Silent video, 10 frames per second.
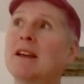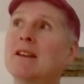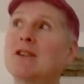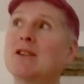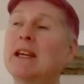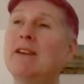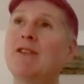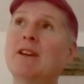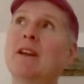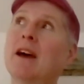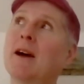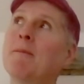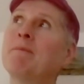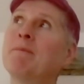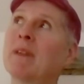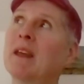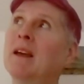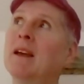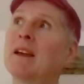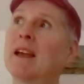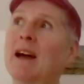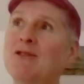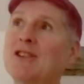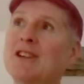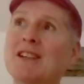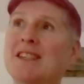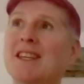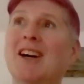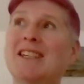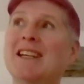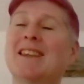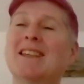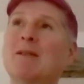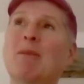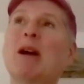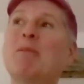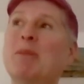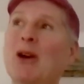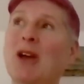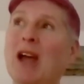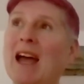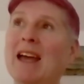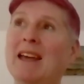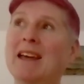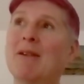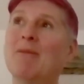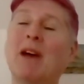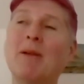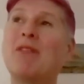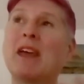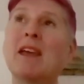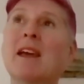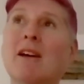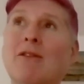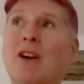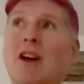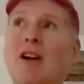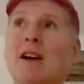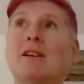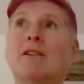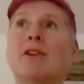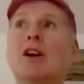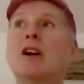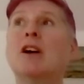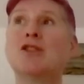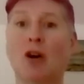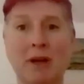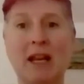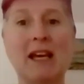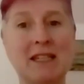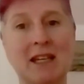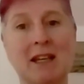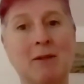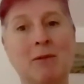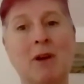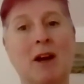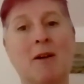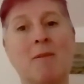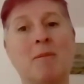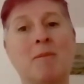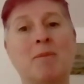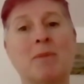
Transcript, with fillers: to even um, countenance the idea that it might be okay and i'm, I'm thinking of the kind of dominating um,